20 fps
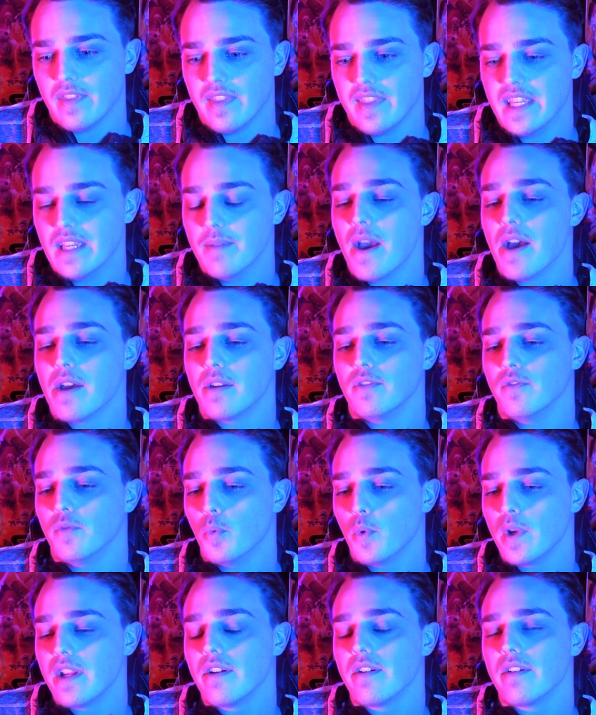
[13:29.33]
the amount
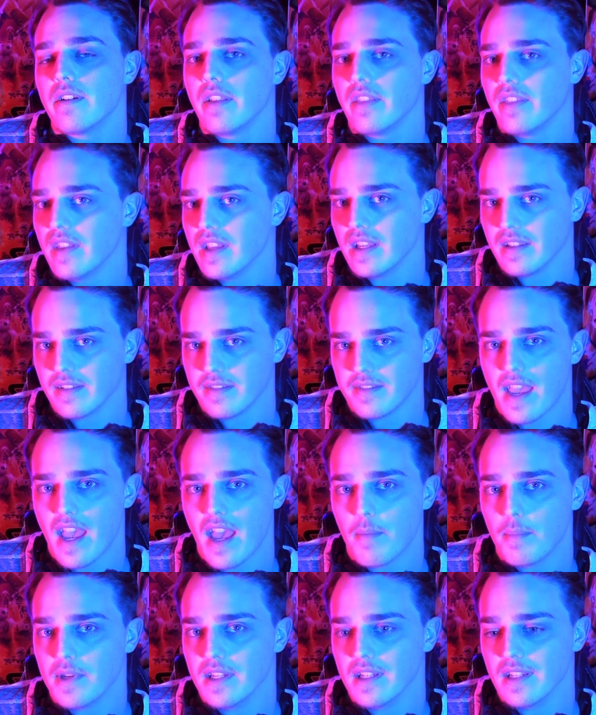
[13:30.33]
of weird things
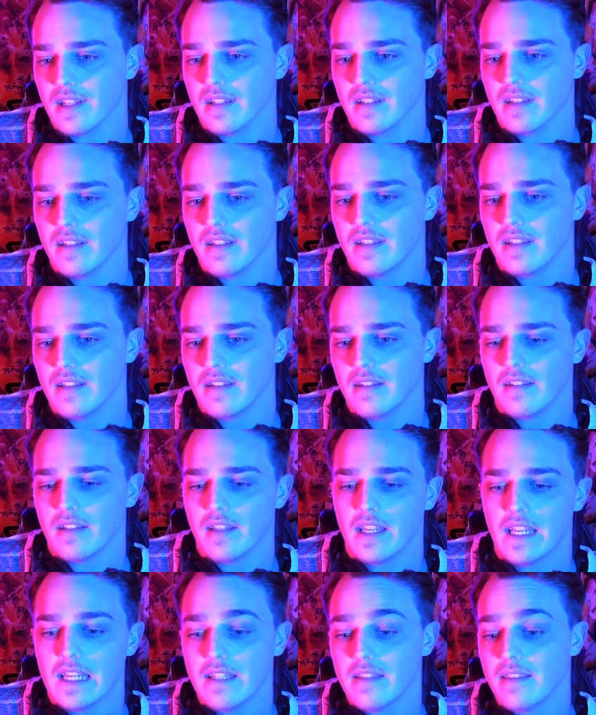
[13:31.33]
happening
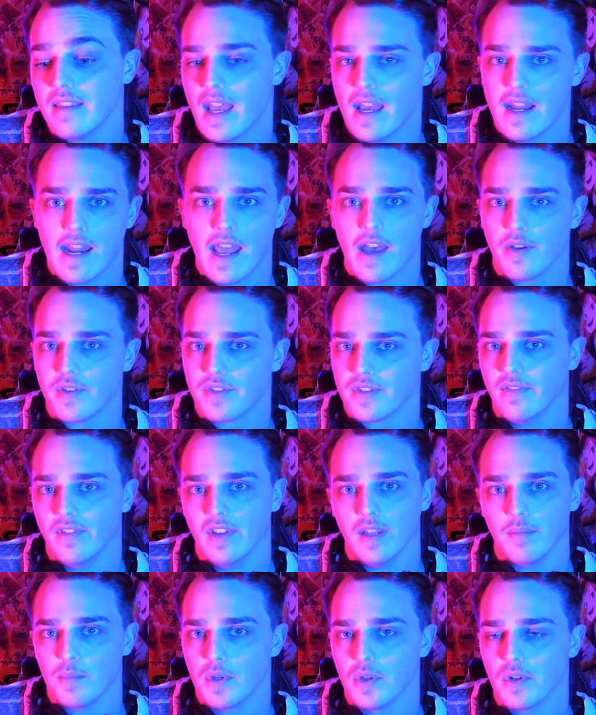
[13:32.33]
in that House of
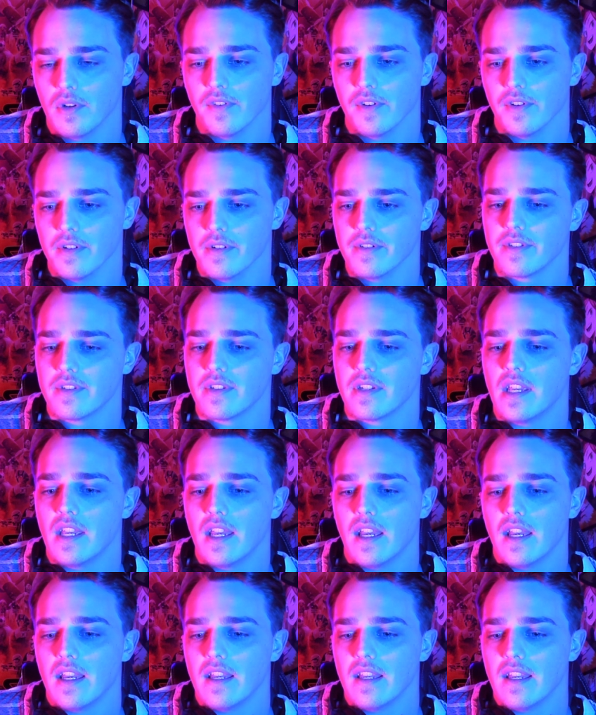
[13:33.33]
M universe
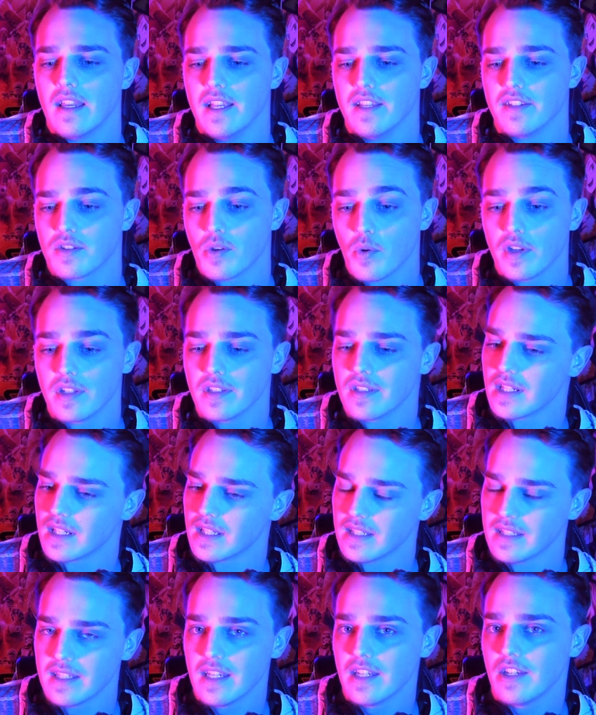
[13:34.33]
is going to
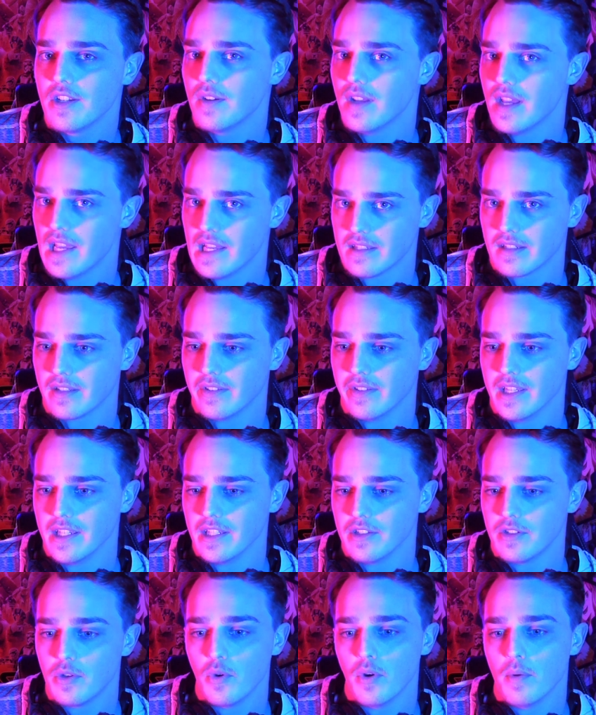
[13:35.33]
continue to
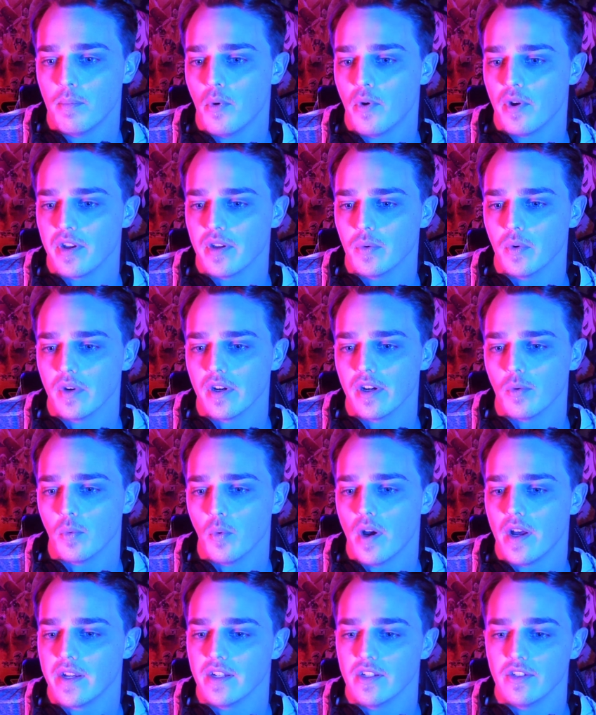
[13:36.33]
escalate to a point where
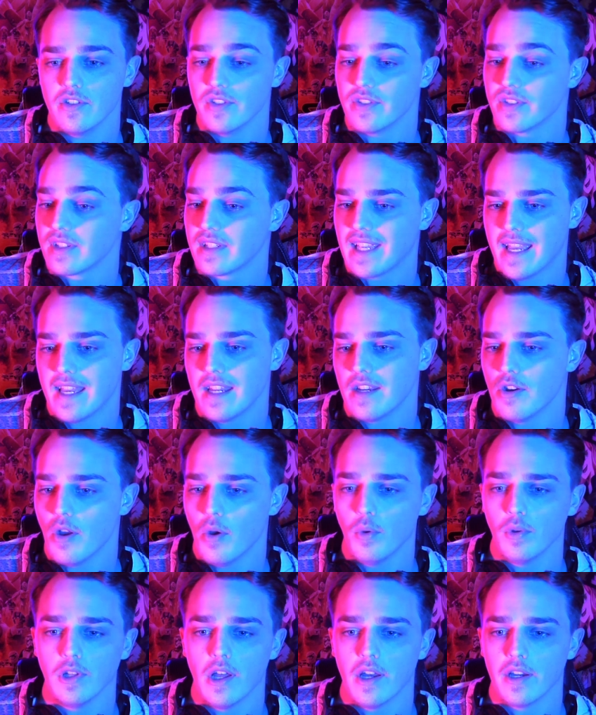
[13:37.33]
Wanda just can
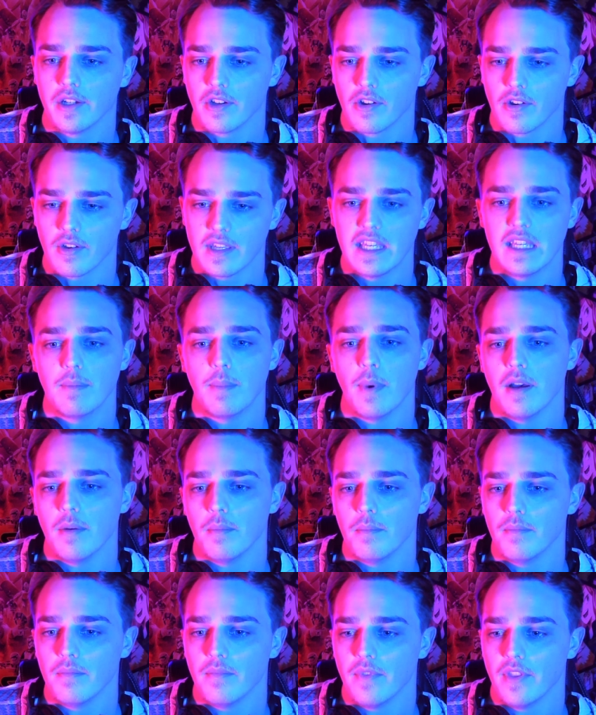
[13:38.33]
no longer keep
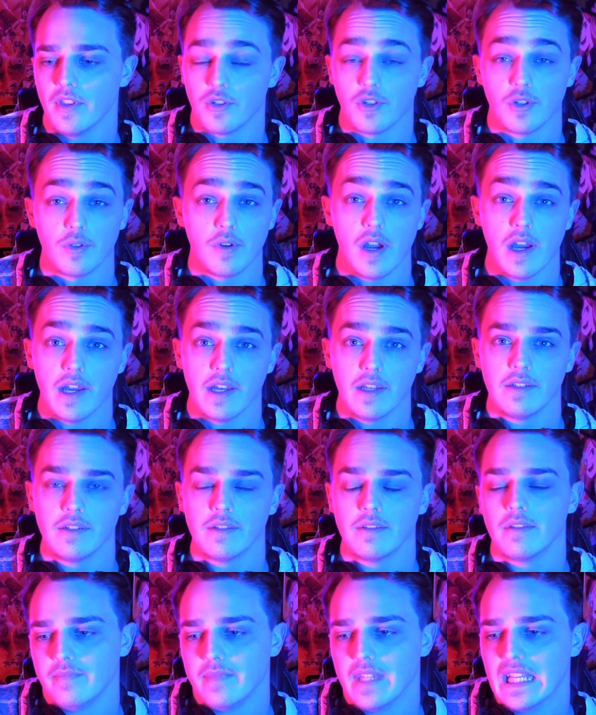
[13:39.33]
up the charade.
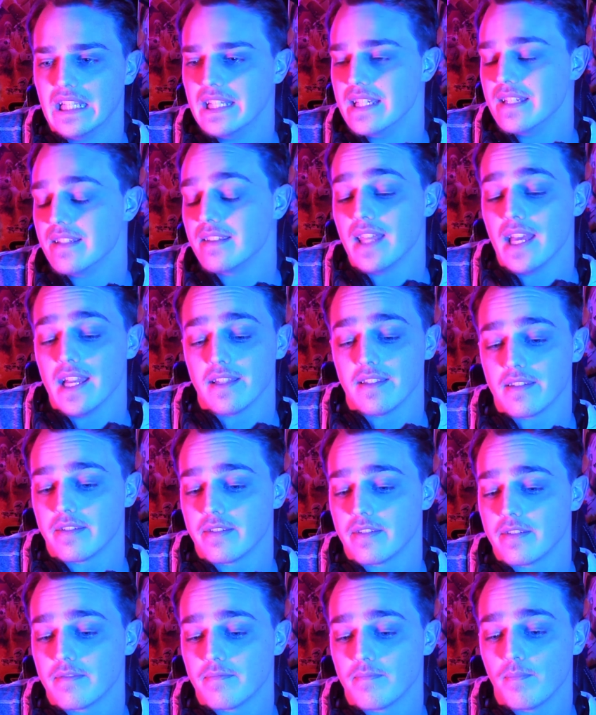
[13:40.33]
At least
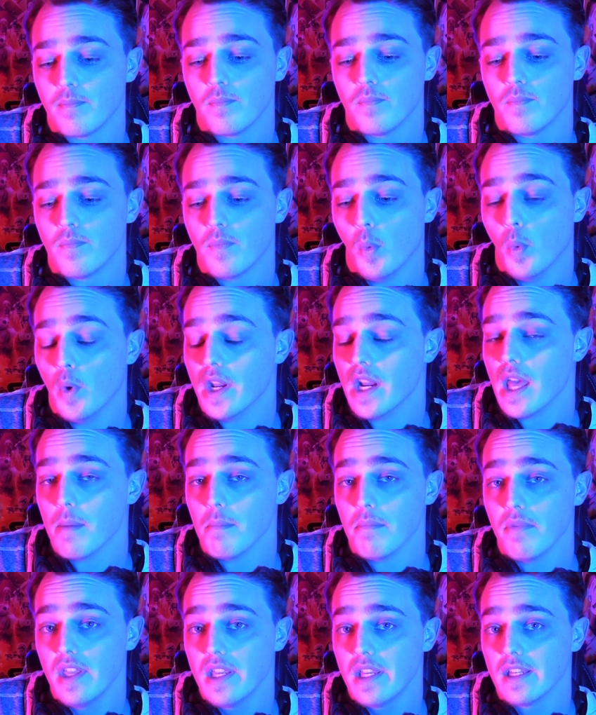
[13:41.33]
that's what
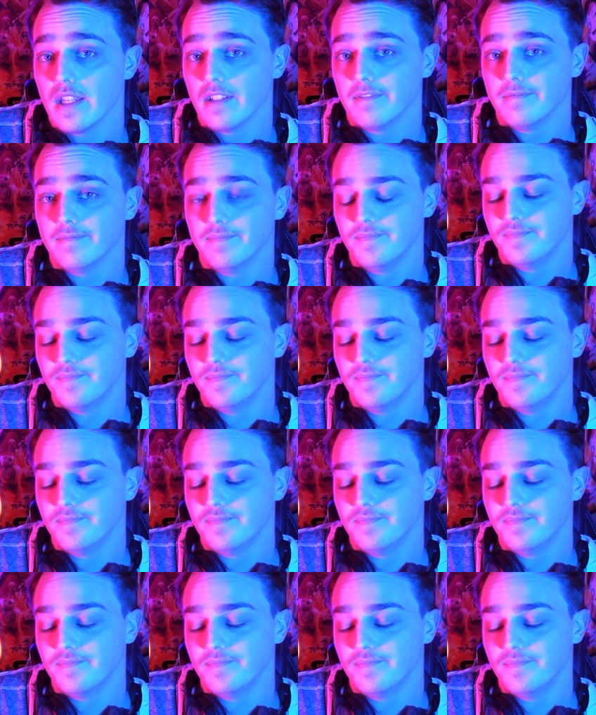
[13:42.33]
I'm thinking.